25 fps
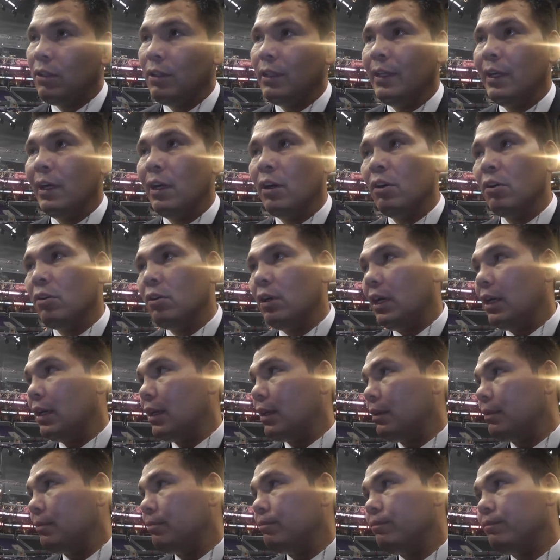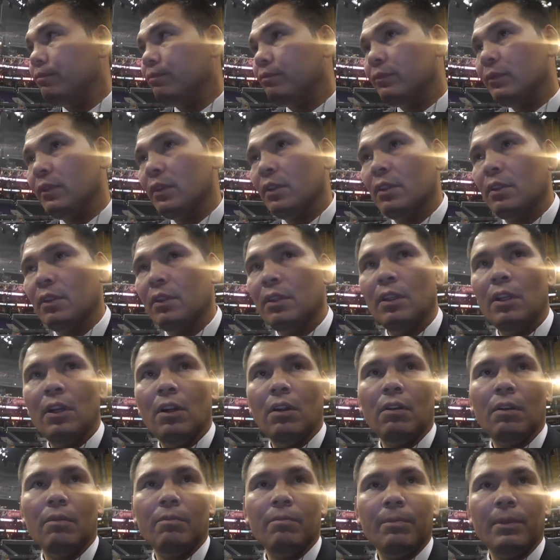You know, uh, you
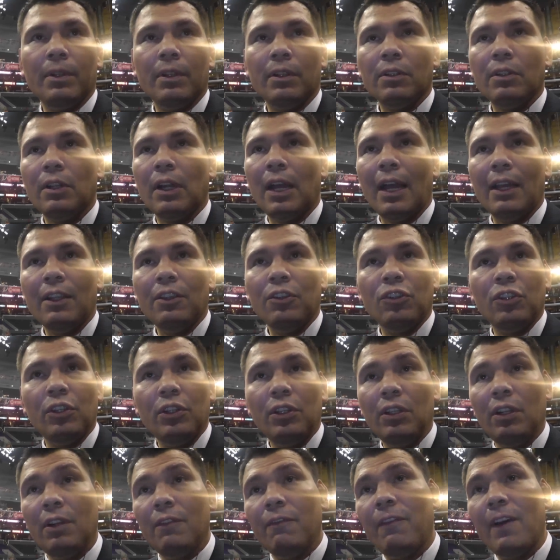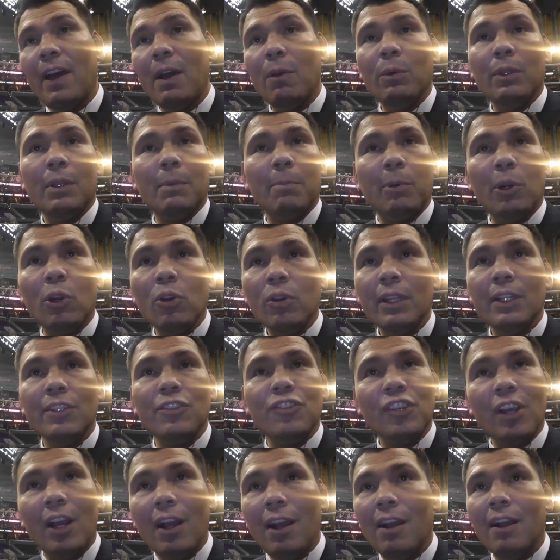know, you could have fought with a
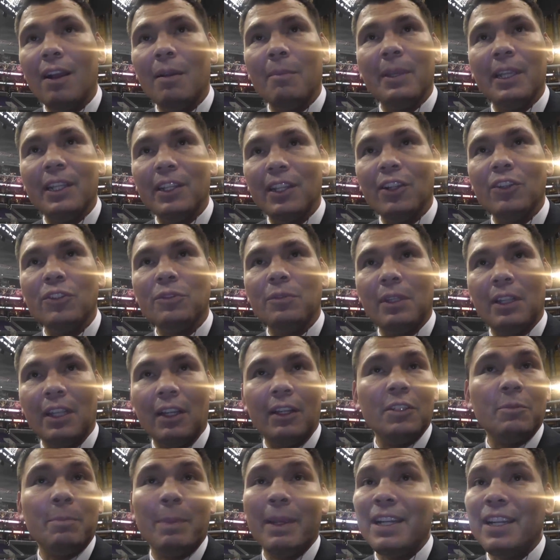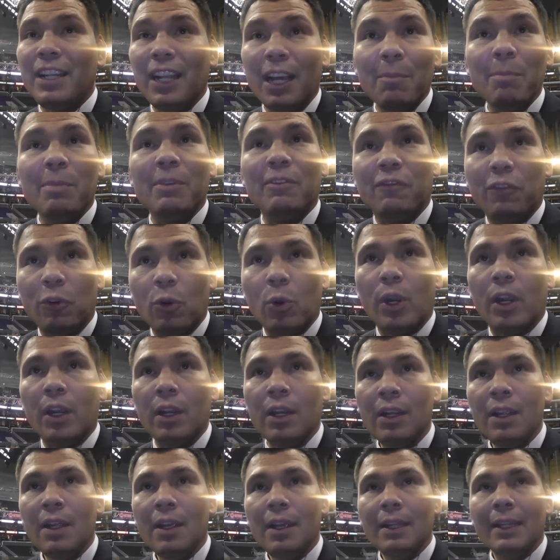broken jaw. I mean, just it's been done before.
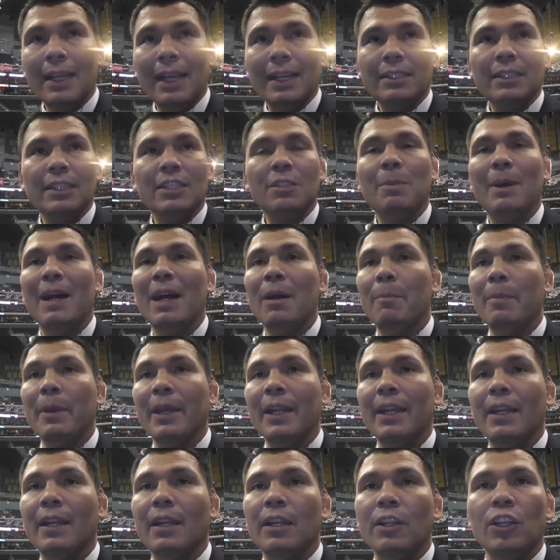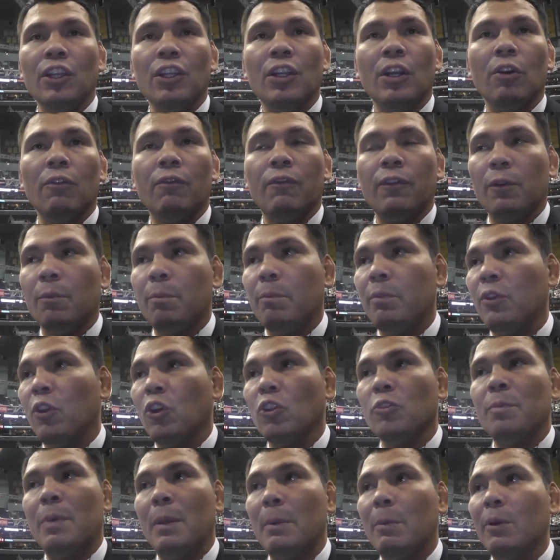That's just my opinion. You know, for
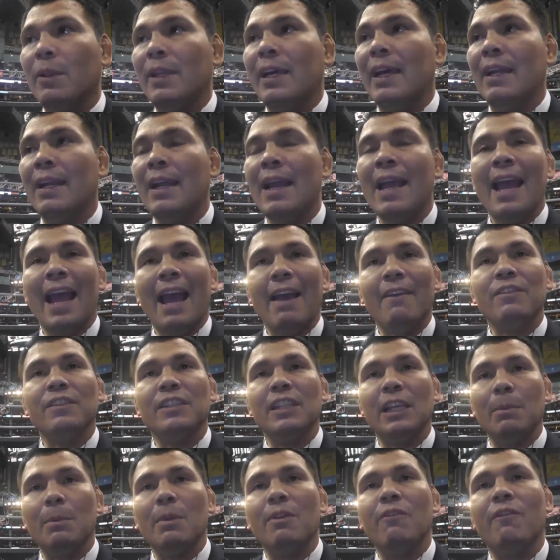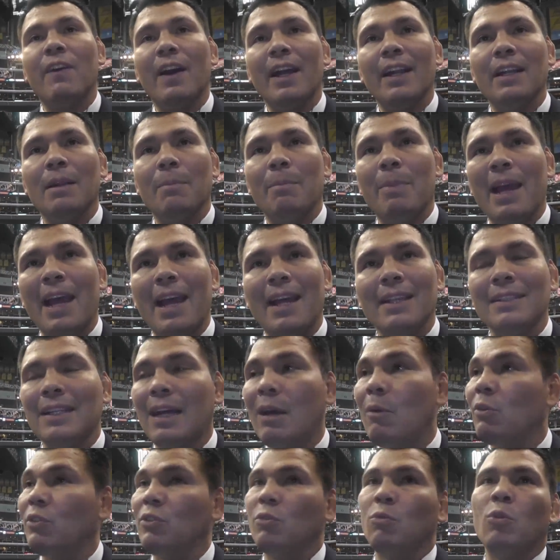those people that have seen me fight in the past,
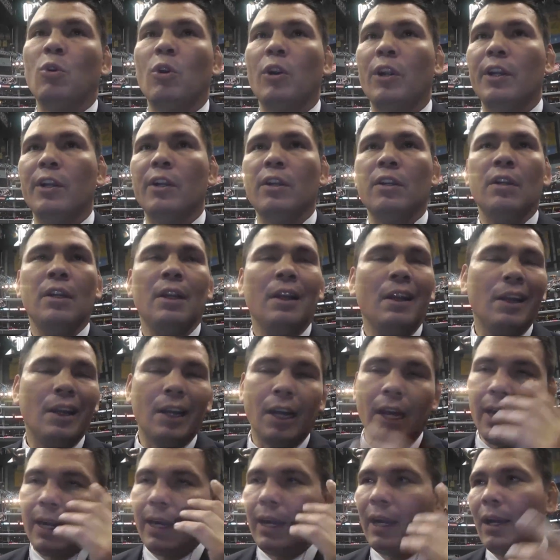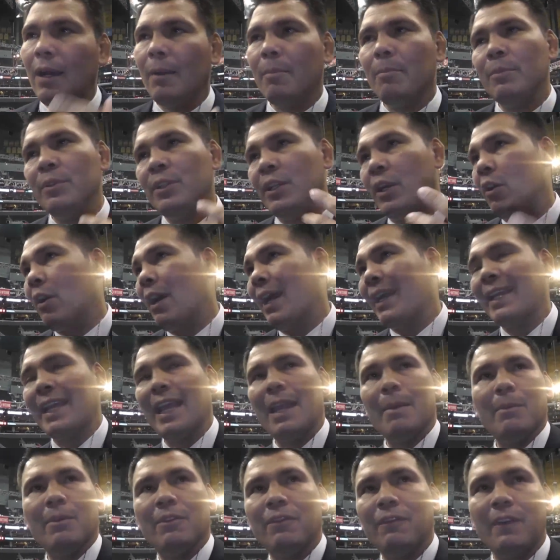I was a warrior, cut up. You know, I
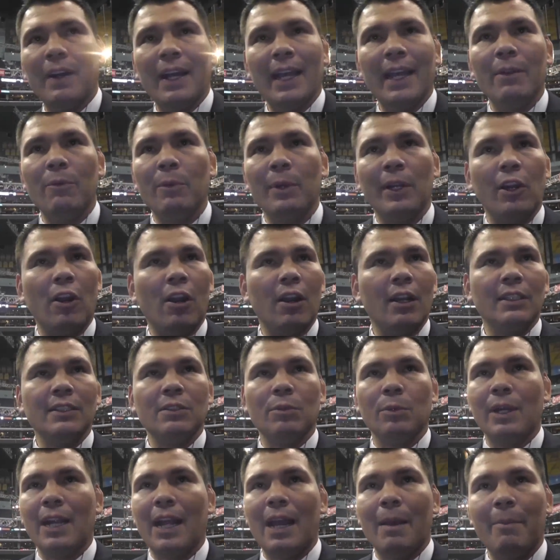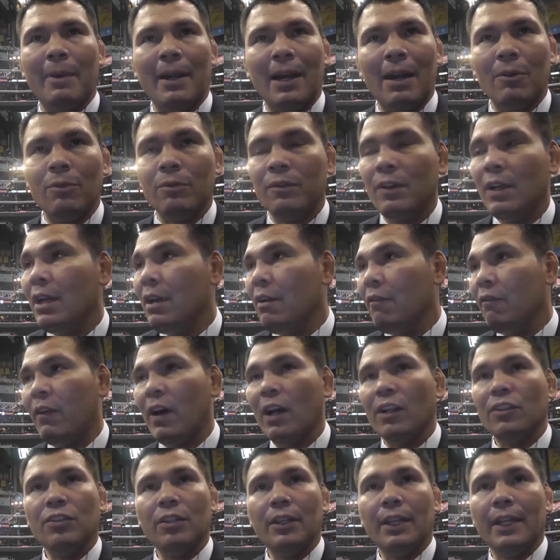came to fight regardless of what happened. I
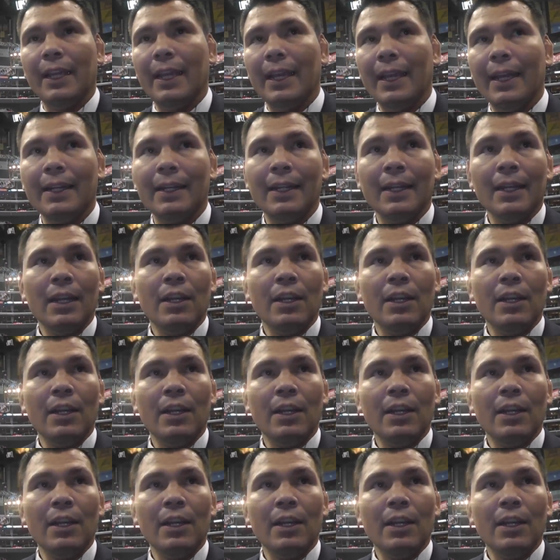fought to the end.